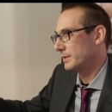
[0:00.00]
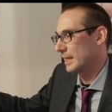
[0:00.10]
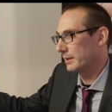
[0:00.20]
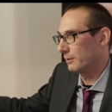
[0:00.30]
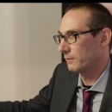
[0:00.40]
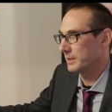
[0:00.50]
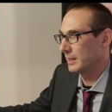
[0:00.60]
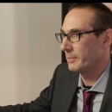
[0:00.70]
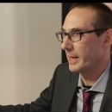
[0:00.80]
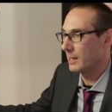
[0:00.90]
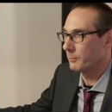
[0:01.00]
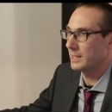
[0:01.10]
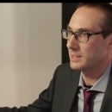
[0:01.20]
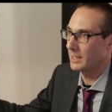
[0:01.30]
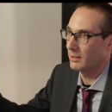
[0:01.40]
send it off to them, 8
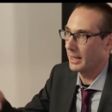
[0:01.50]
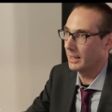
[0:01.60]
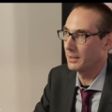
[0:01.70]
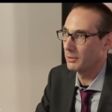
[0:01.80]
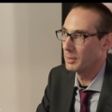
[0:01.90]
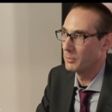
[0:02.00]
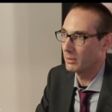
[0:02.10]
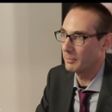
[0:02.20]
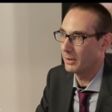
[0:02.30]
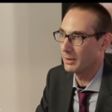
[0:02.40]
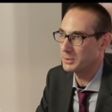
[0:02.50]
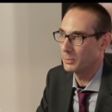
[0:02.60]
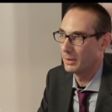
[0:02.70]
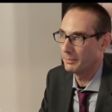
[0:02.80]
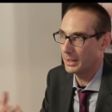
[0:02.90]
weeks later I get the remodeled part.
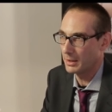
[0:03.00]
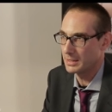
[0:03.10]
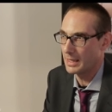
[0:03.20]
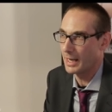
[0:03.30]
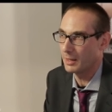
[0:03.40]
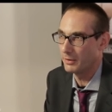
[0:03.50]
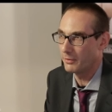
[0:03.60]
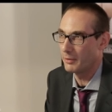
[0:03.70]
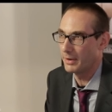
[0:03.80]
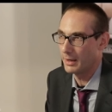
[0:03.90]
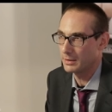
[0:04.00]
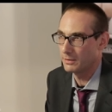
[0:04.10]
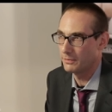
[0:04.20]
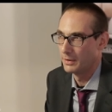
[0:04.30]
So because of that, I can be very reactive.